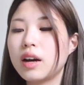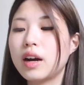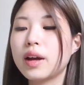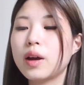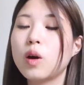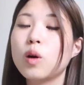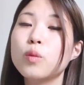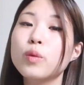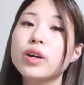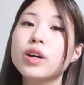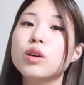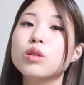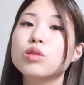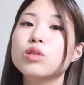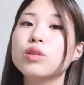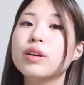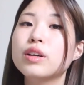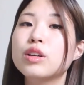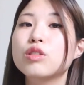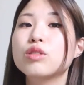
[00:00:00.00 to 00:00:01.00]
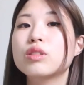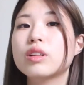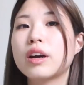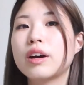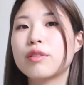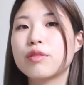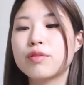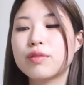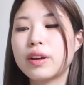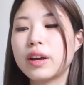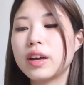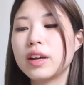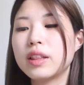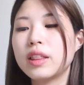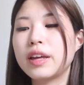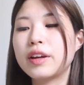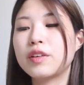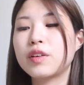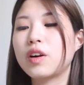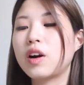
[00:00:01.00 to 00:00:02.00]
I hope we go to a cute cafe
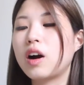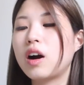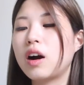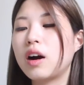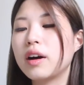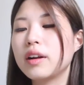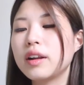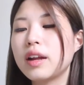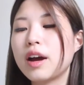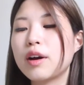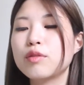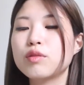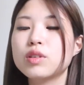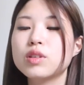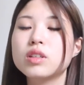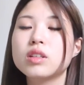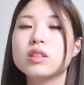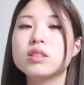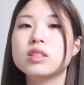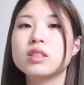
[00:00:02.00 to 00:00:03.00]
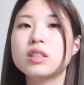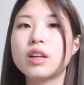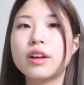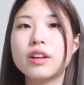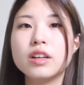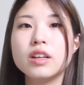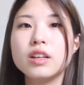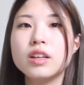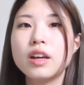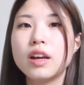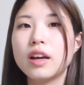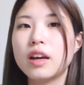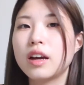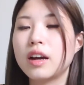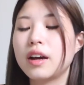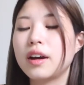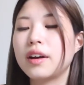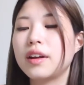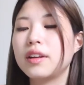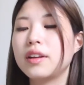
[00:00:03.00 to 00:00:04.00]
later on after this study,
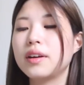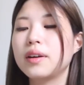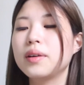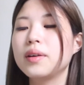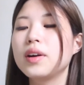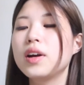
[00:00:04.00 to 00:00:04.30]
and